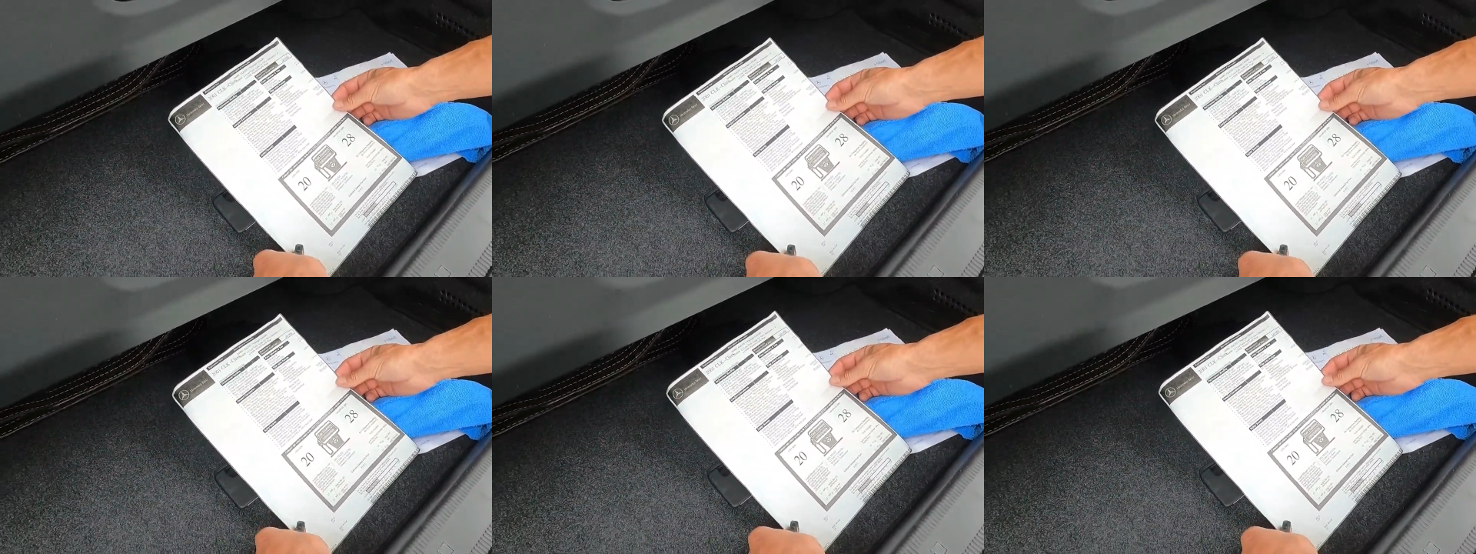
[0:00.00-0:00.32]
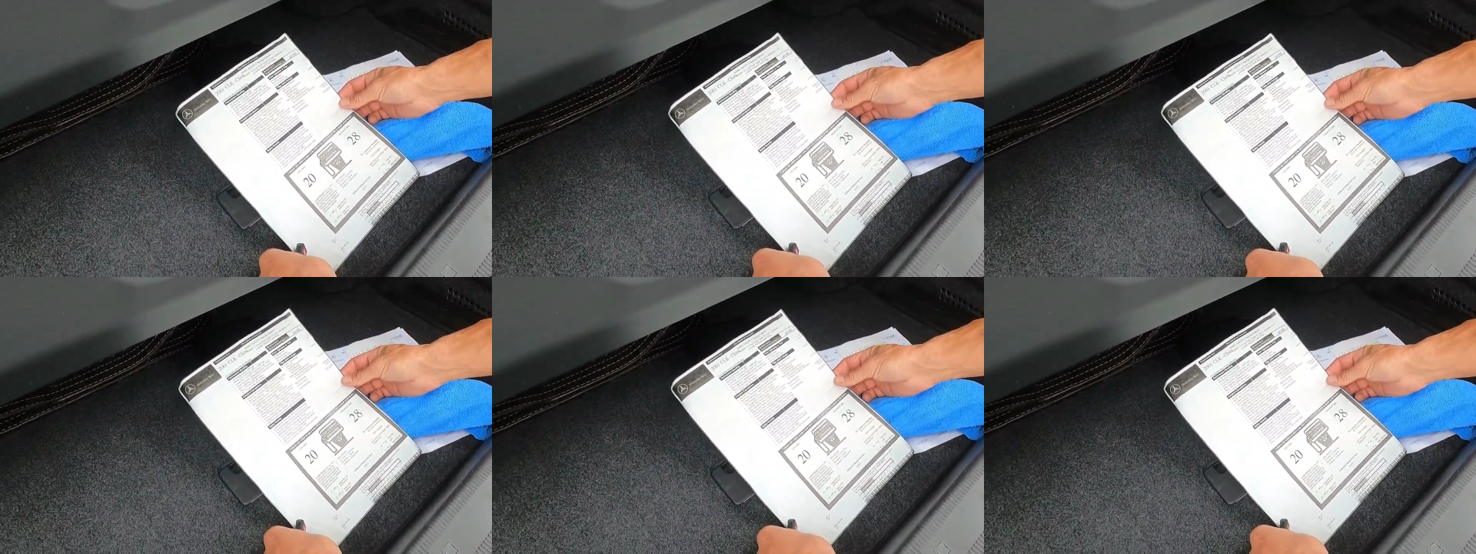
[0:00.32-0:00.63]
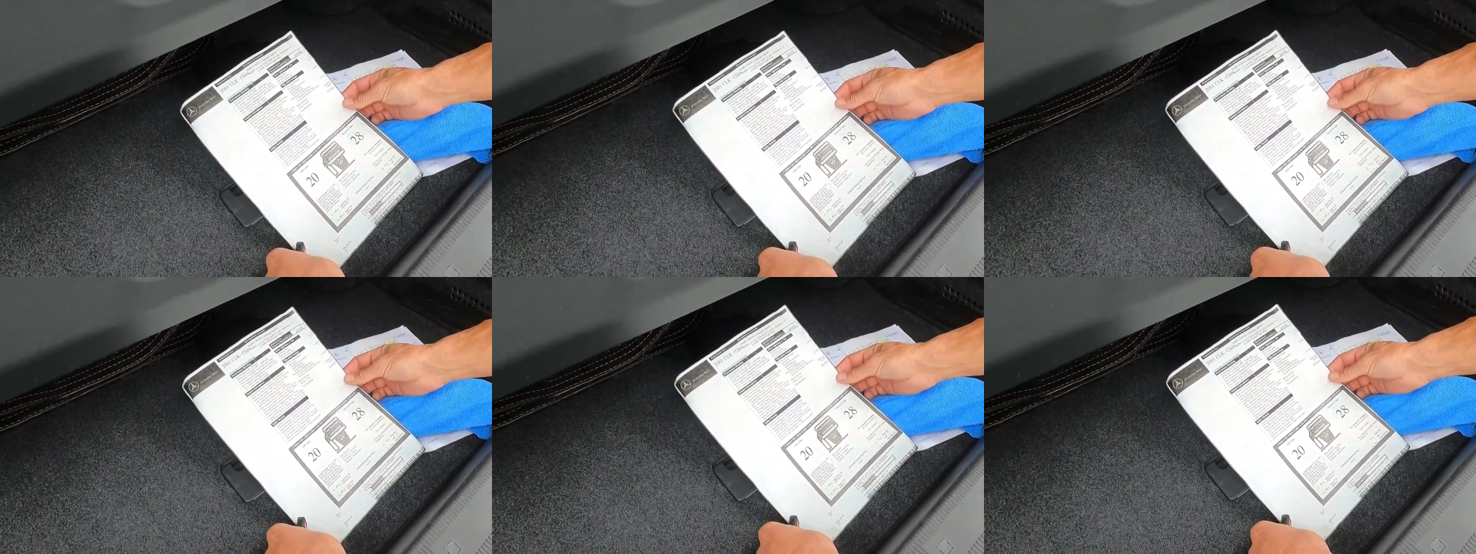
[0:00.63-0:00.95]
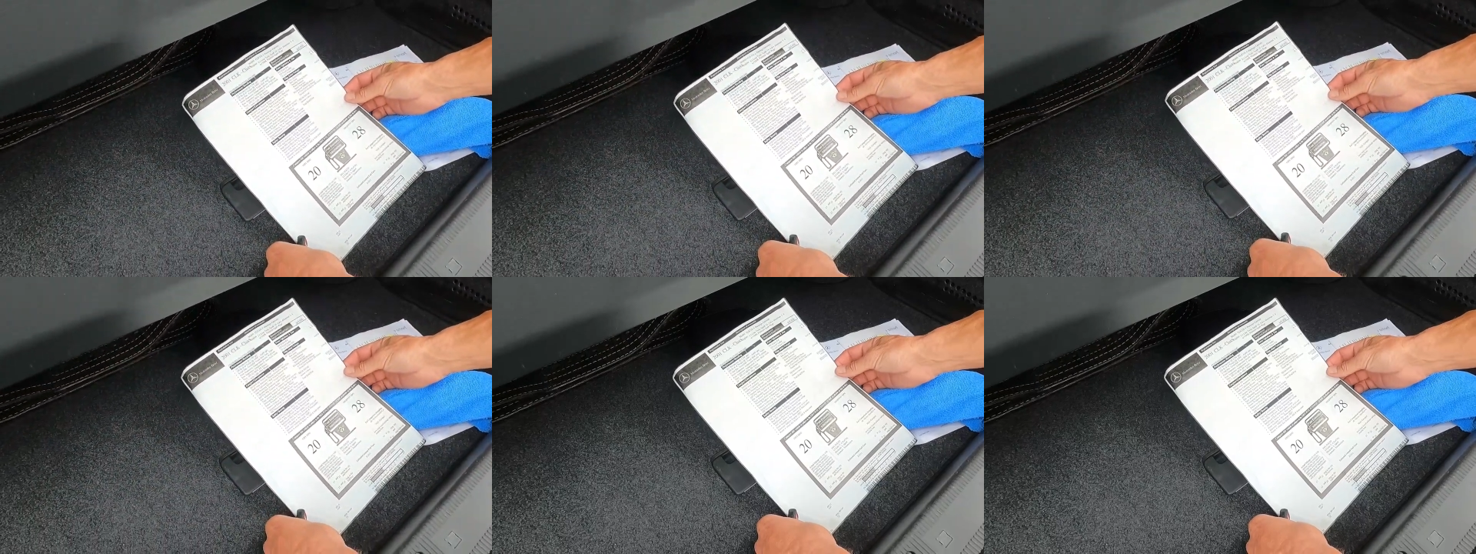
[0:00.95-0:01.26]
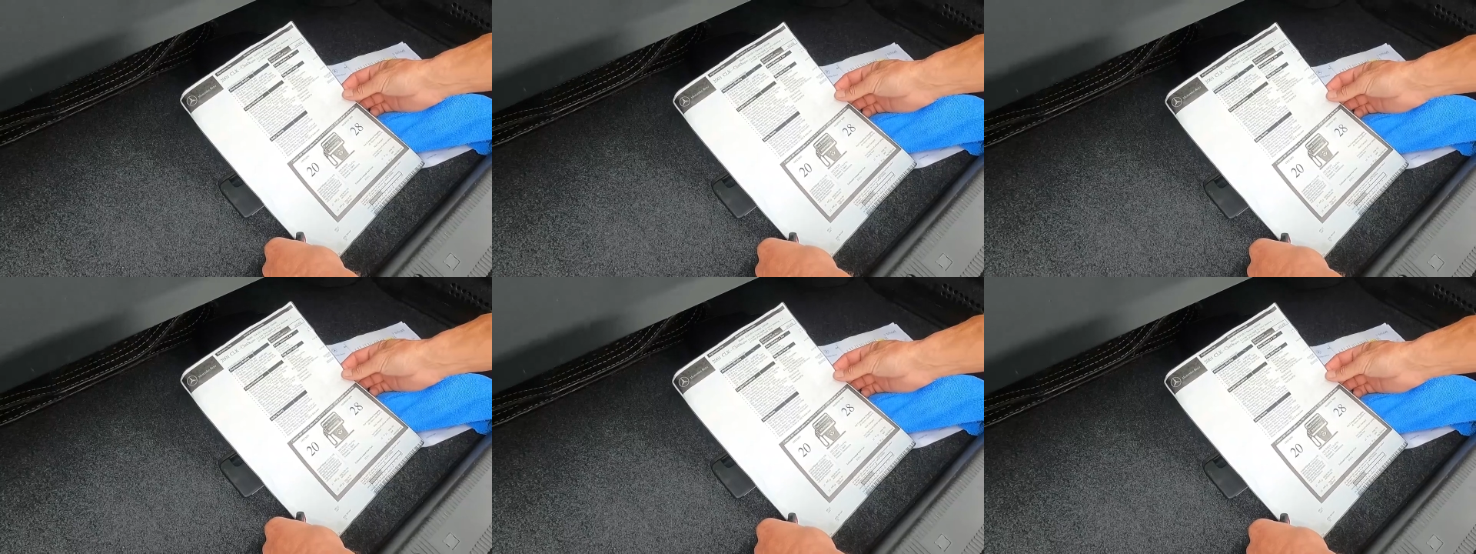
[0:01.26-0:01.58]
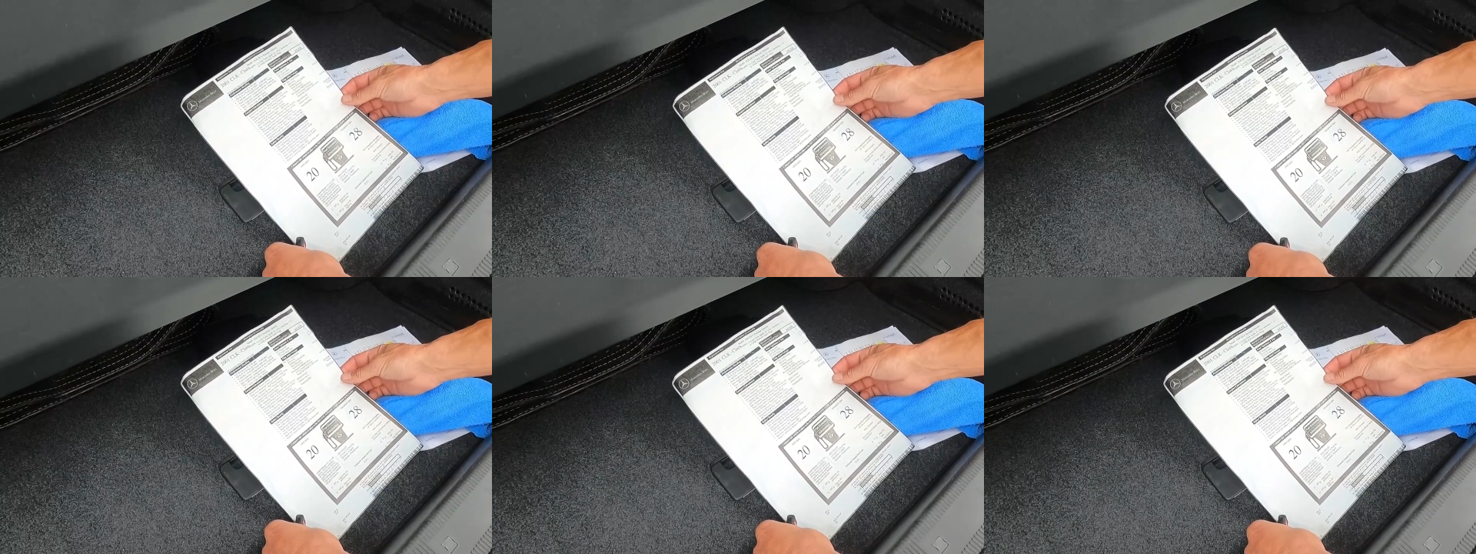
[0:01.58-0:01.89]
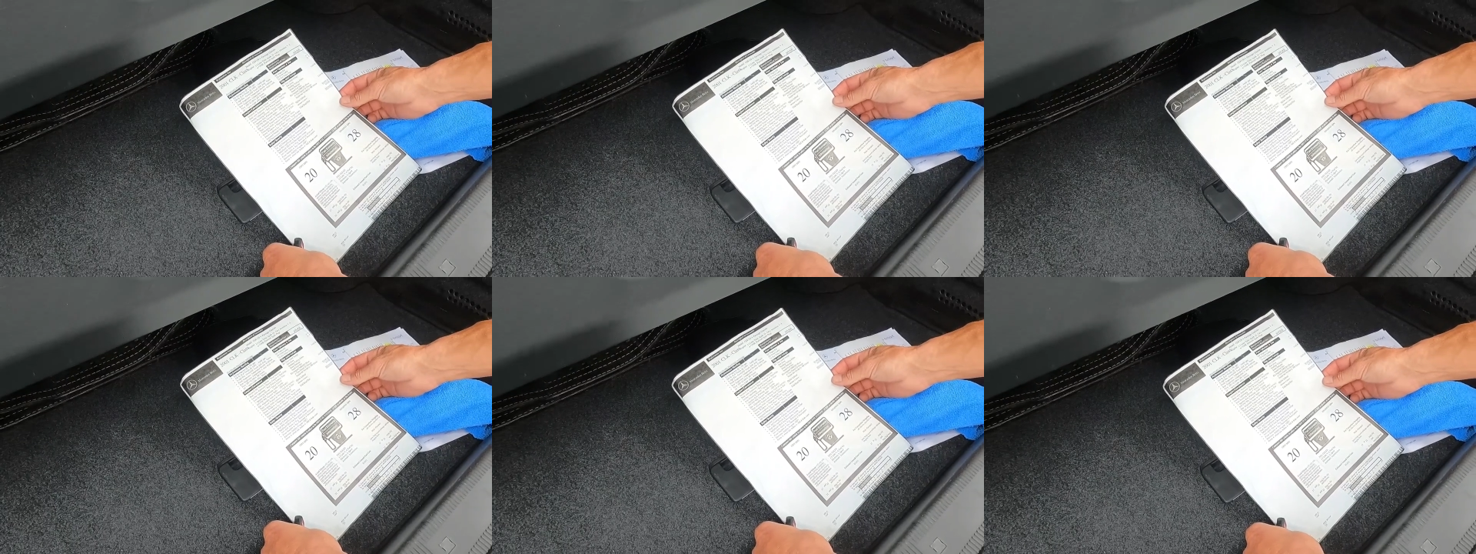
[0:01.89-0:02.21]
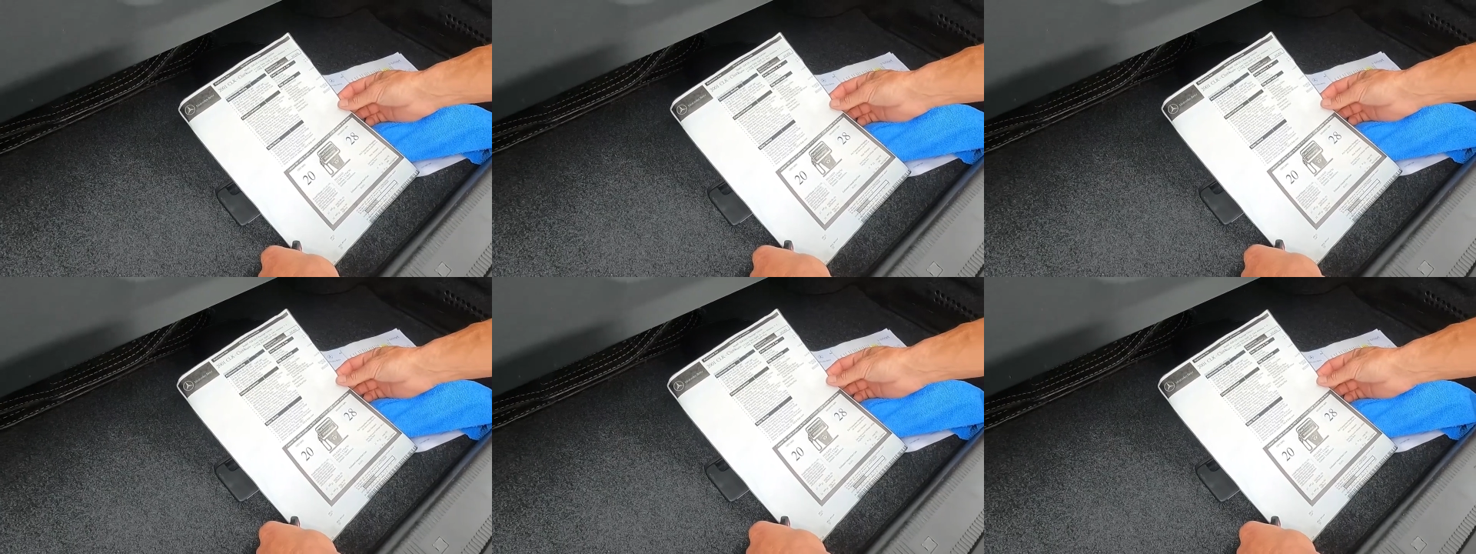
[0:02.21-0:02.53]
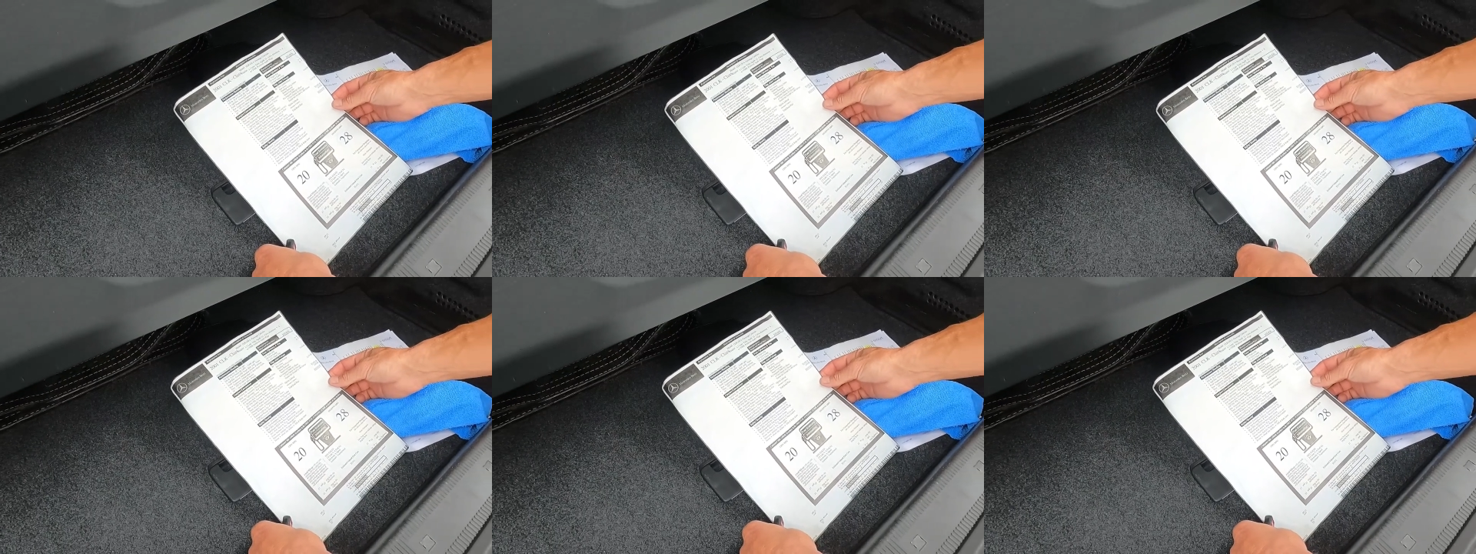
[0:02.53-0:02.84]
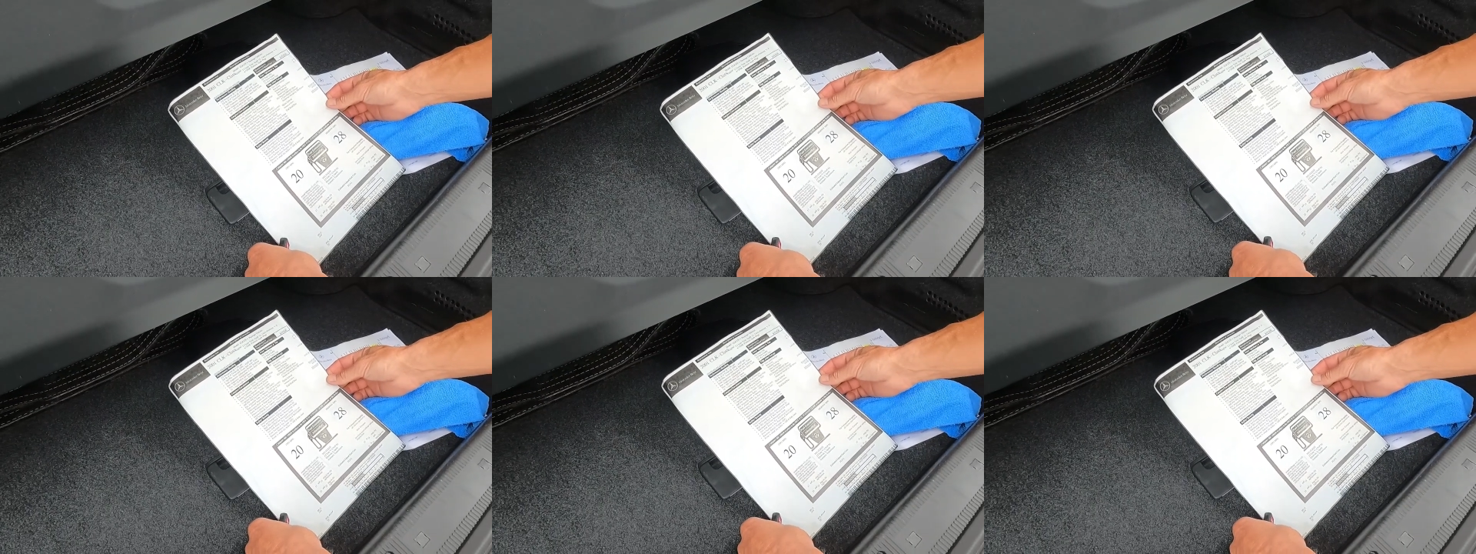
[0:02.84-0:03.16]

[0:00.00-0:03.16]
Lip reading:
Nobody's mouth can be seen.